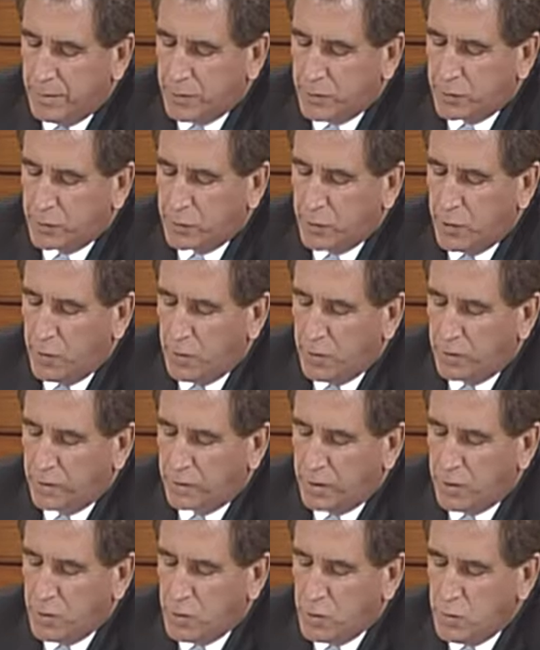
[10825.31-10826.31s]
Mr. Cohen,
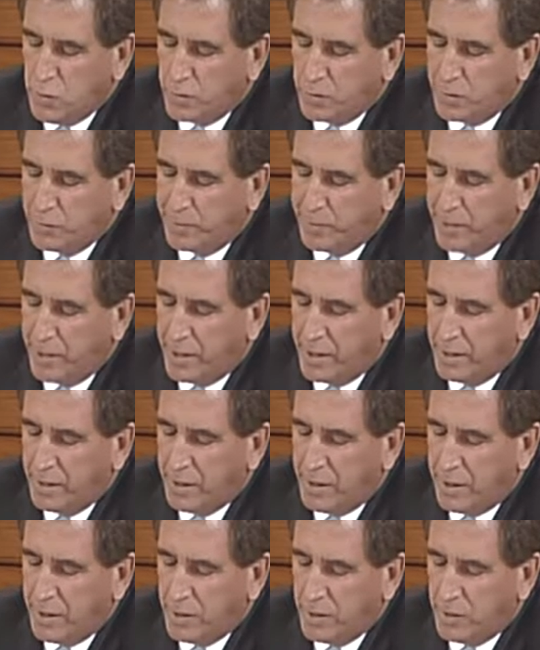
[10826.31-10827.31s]
can you
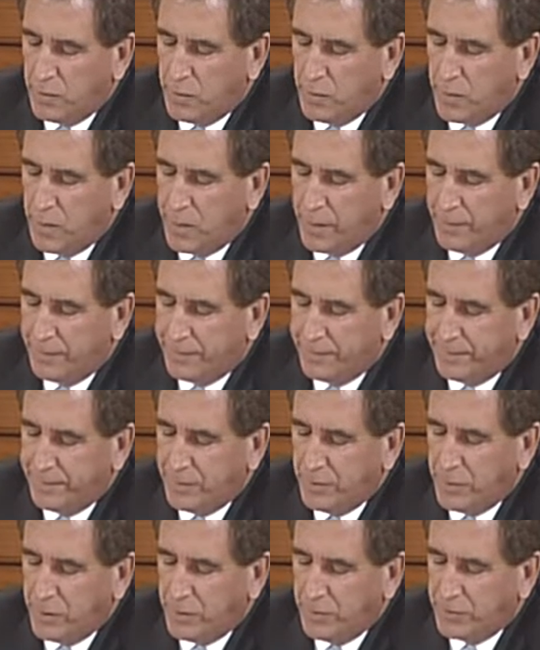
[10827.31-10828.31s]
explain, I know
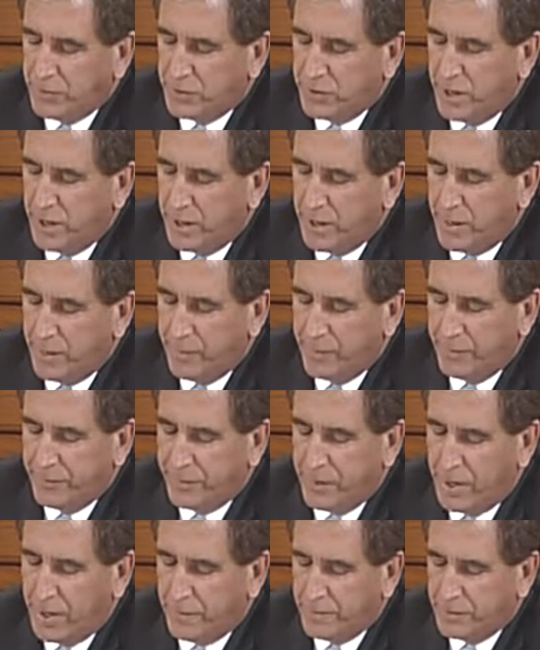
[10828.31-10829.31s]
you've said a number
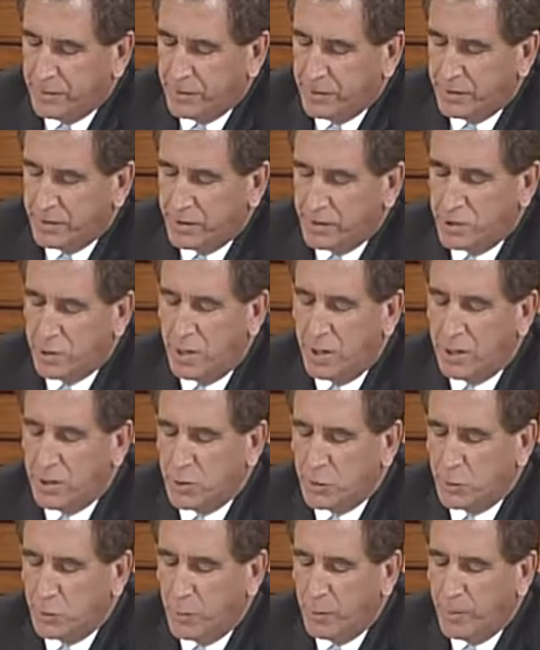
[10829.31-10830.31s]
of times that the
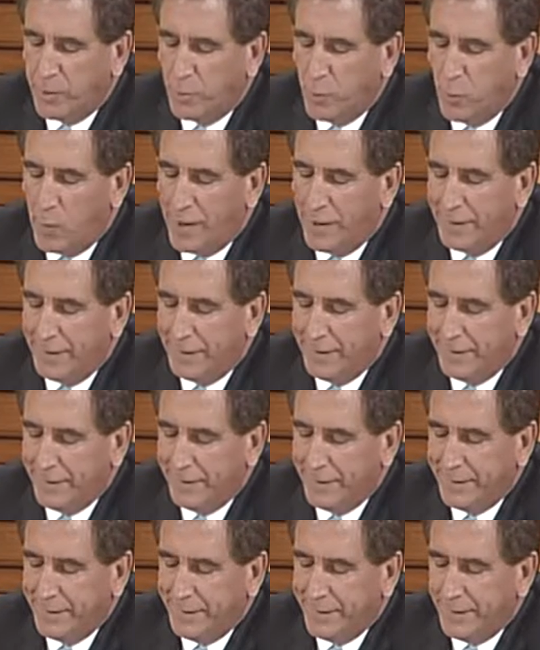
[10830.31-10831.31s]
exchanges will be ready
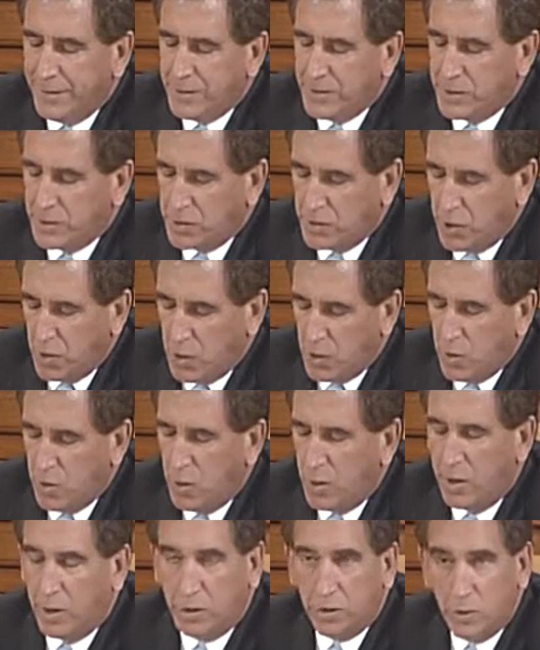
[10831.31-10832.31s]
to go
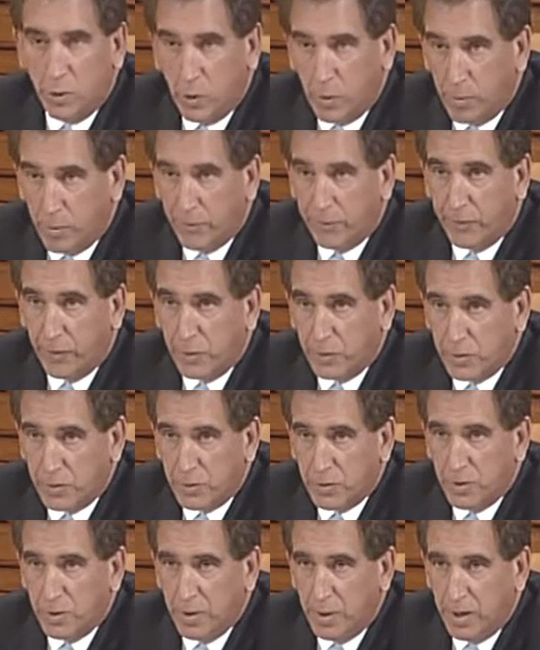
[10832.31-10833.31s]
on October
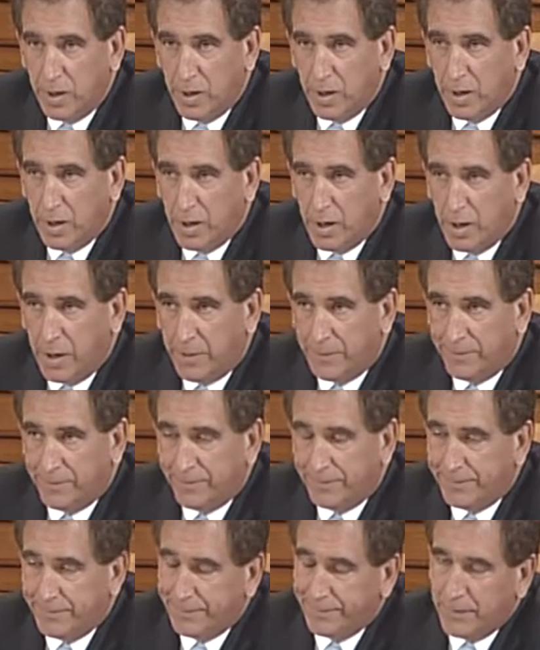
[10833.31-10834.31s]
1st.
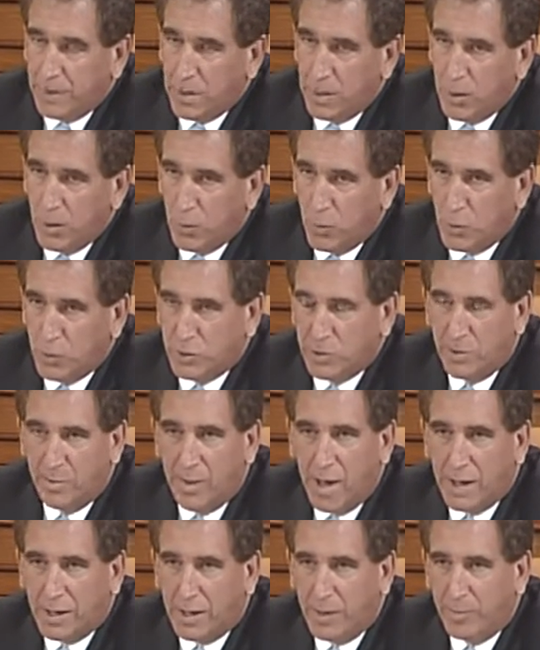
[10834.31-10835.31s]
What's the
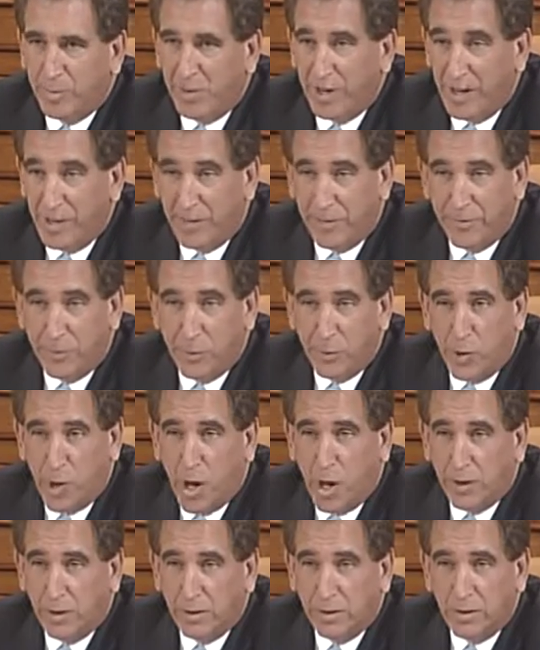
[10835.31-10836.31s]
backup plan if they're
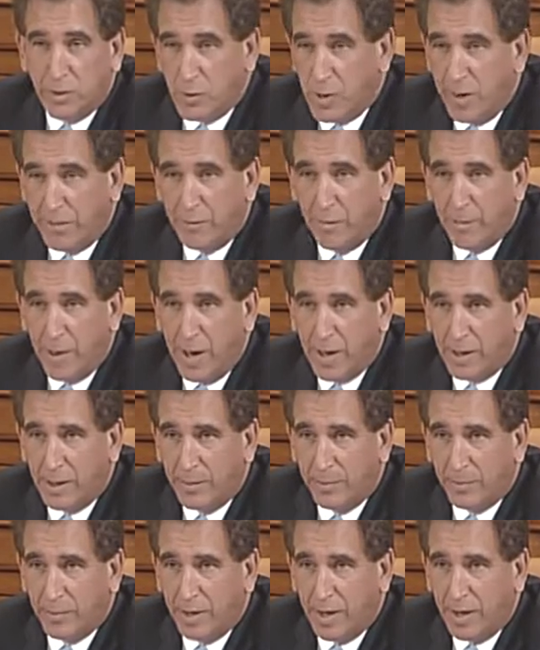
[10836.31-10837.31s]
not? Do you have a
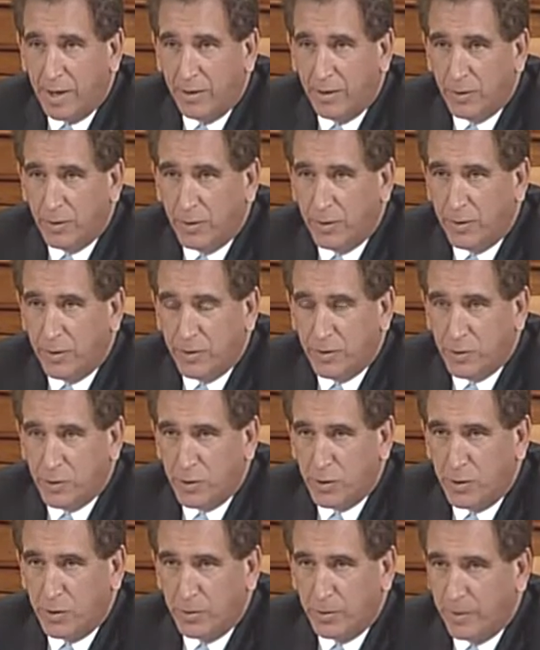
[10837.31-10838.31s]
backup plan, or is
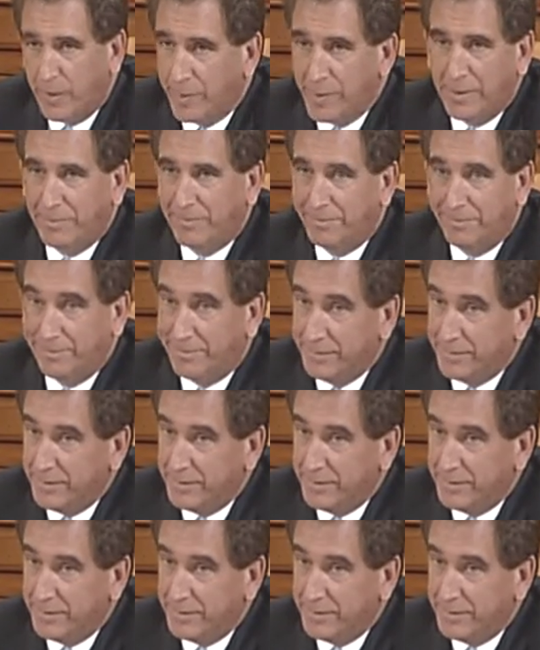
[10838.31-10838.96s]
there, I mean?